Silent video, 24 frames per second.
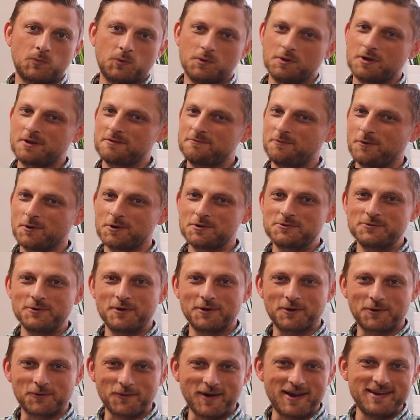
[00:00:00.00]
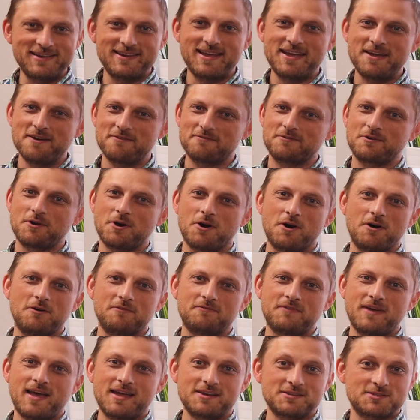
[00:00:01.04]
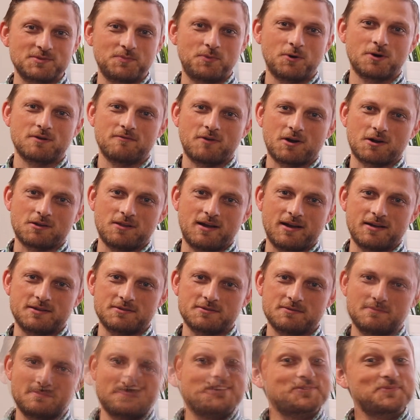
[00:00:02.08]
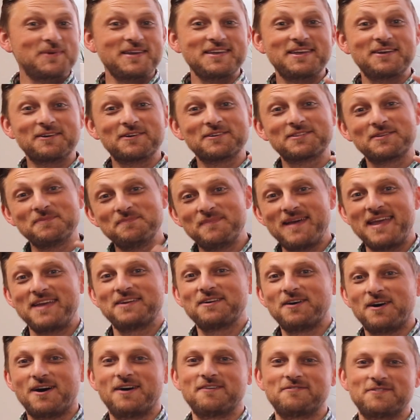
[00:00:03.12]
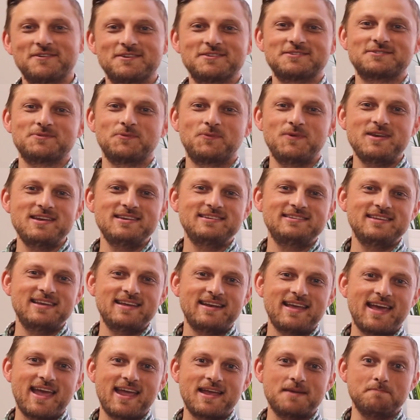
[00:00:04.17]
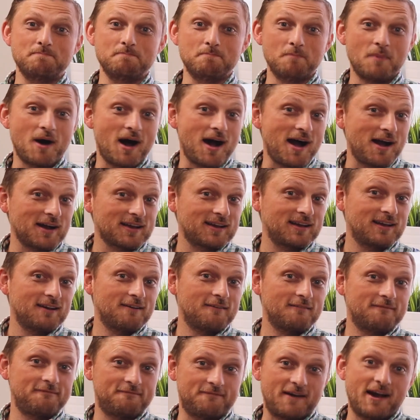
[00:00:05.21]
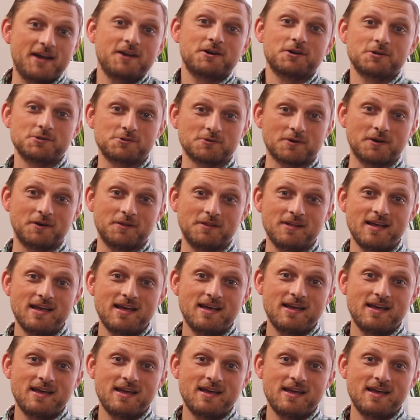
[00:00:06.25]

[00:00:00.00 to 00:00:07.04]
We're looking forward to a great day of golf and support of our clients. Last week here at the main office, we did a mock fire drill.